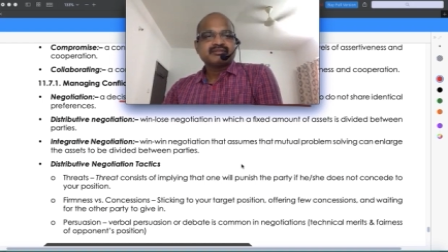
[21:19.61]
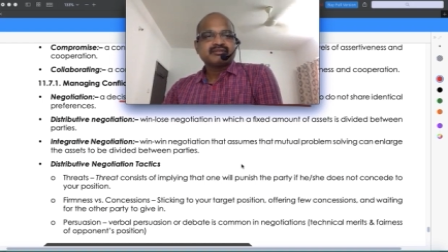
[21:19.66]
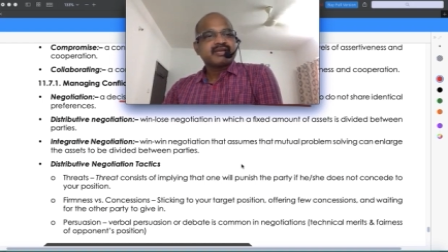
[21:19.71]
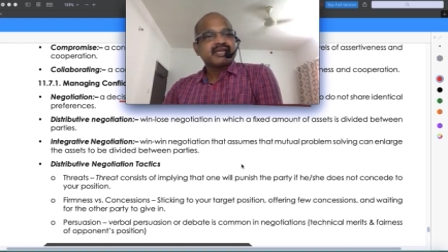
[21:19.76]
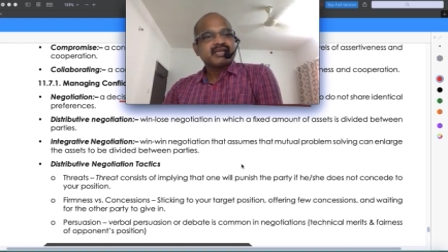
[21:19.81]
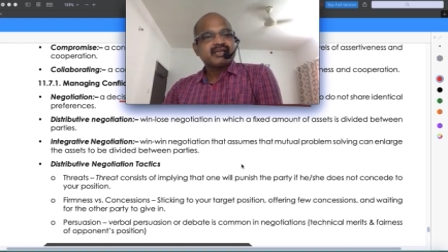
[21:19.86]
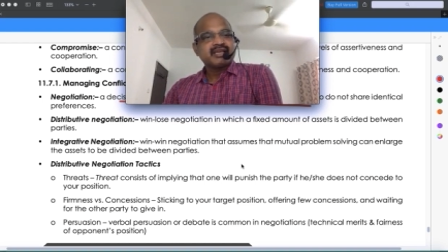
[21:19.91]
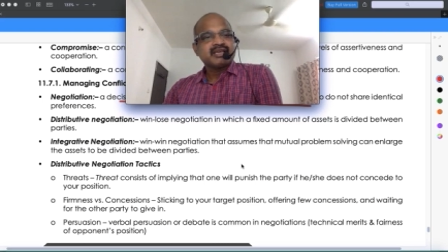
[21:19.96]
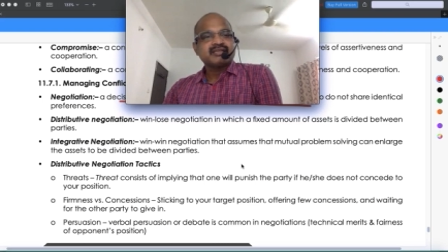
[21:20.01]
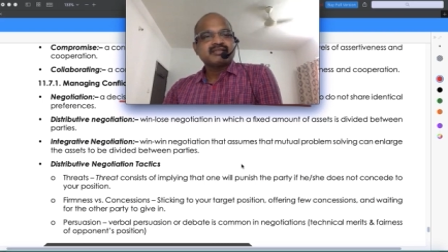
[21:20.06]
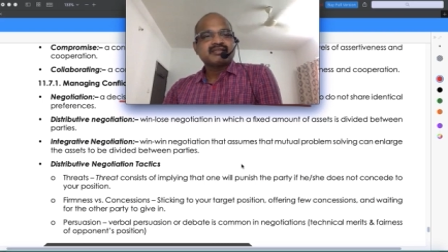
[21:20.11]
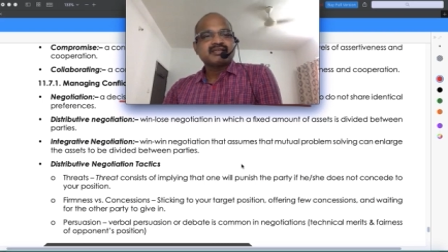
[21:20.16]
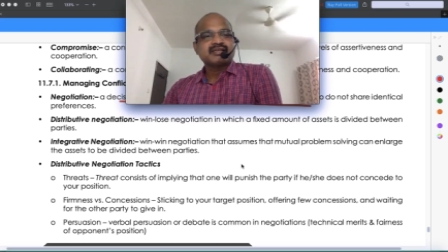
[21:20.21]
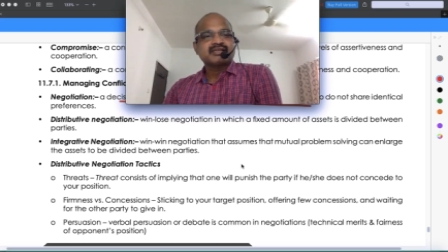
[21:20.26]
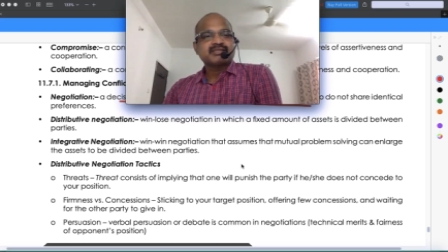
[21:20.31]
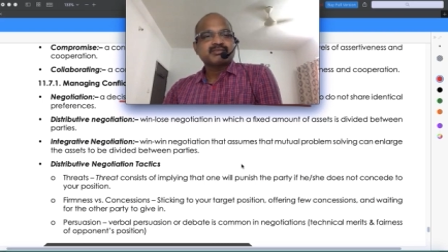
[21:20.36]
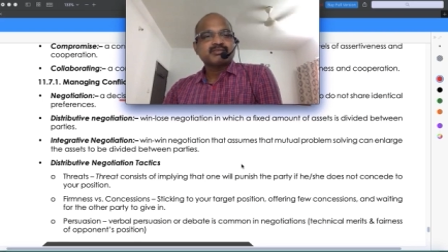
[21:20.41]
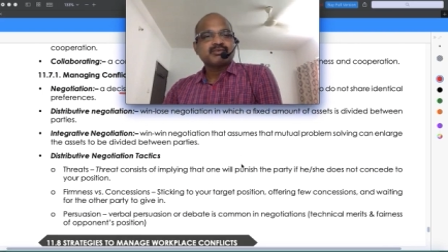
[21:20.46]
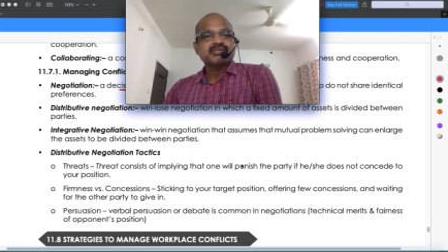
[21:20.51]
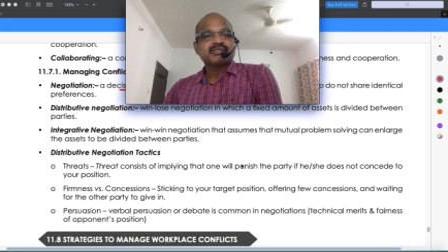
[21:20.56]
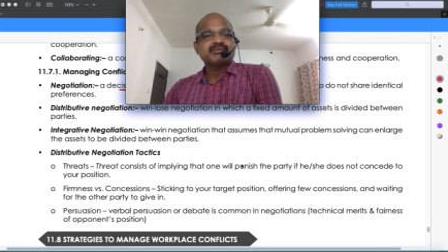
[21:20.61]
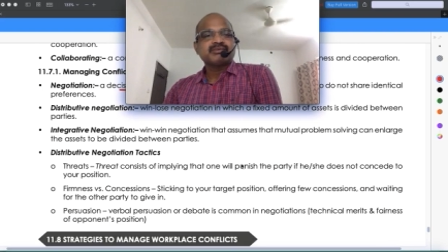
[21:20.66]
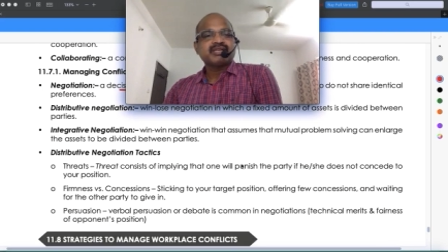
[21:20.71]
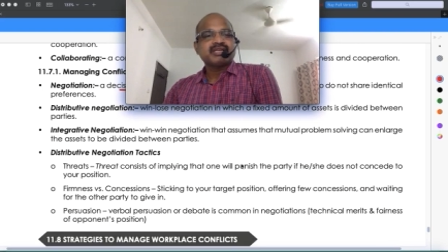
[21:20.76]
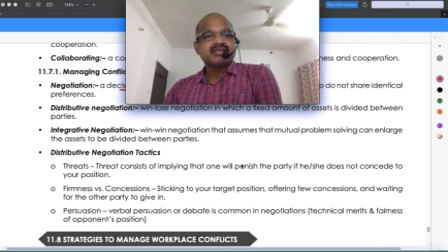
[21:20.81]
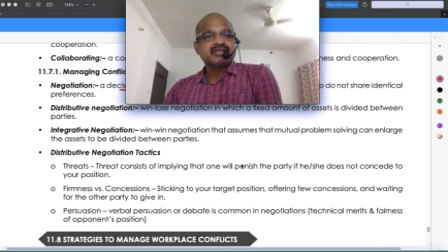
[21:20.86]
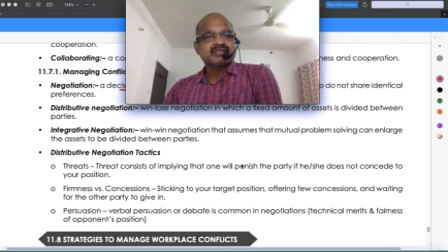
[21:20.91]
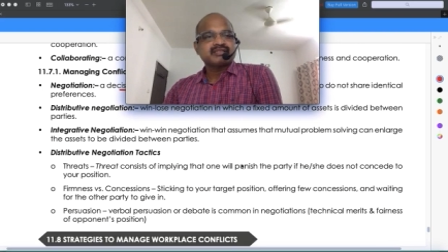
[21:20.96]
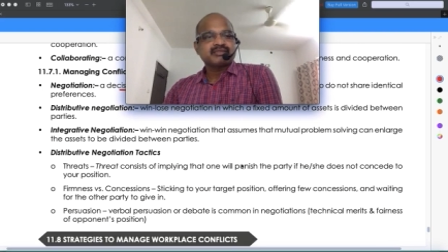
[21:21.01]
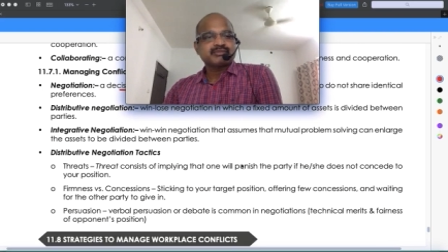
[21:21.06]
okay anything is possible
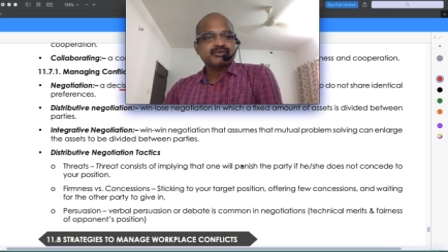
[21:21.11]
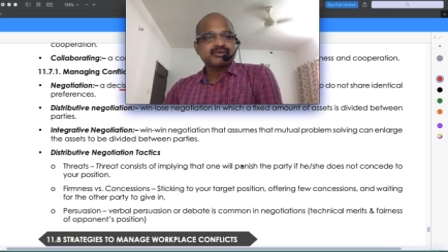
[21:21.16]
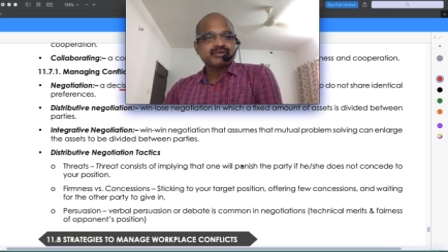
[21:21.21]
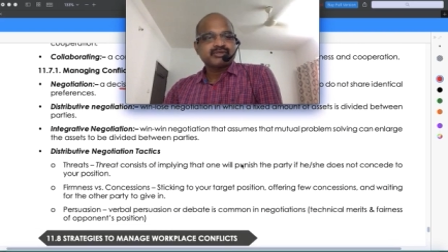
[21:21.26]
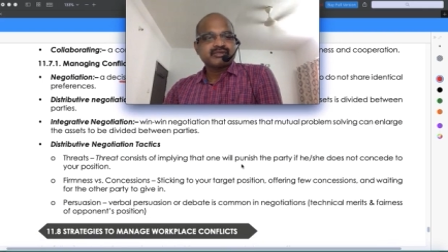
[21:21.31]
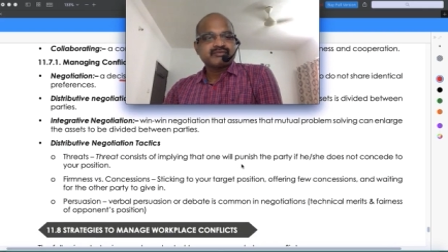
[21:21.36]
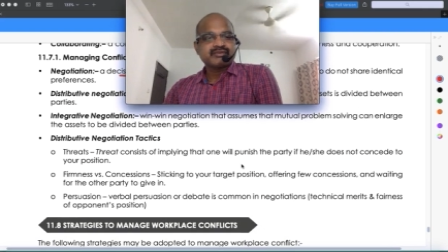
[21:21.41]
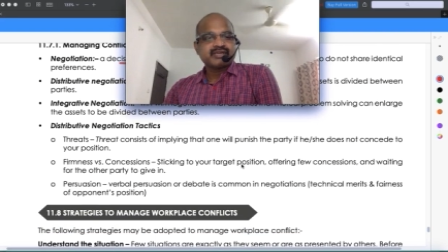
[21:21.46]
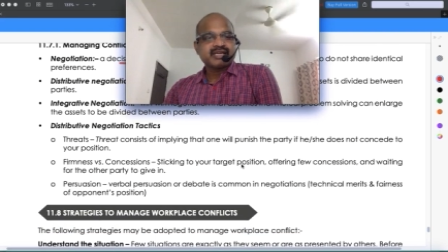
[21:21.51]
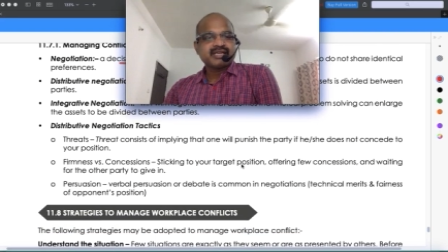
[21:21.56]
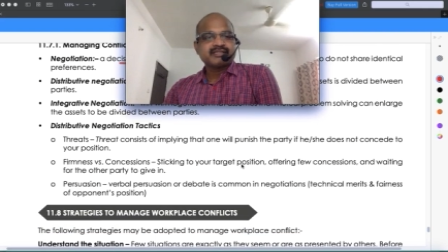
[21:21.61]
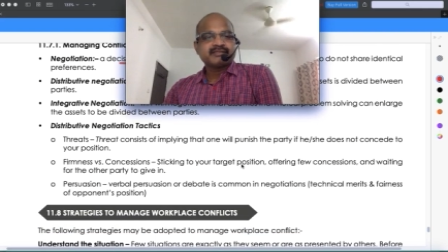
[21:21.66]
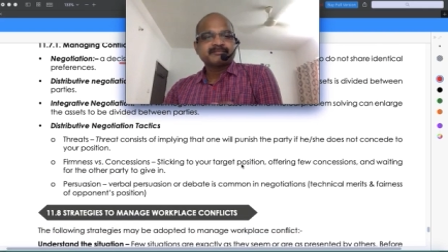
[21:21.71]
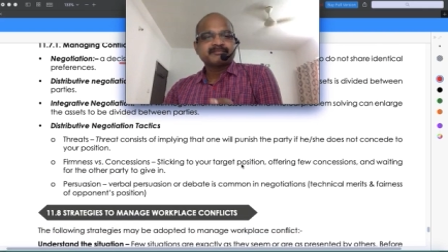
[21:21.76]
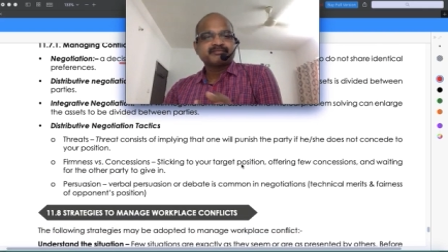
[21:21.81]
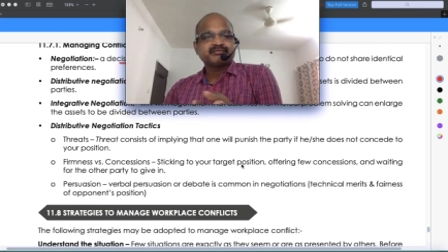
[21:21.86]
and distributive right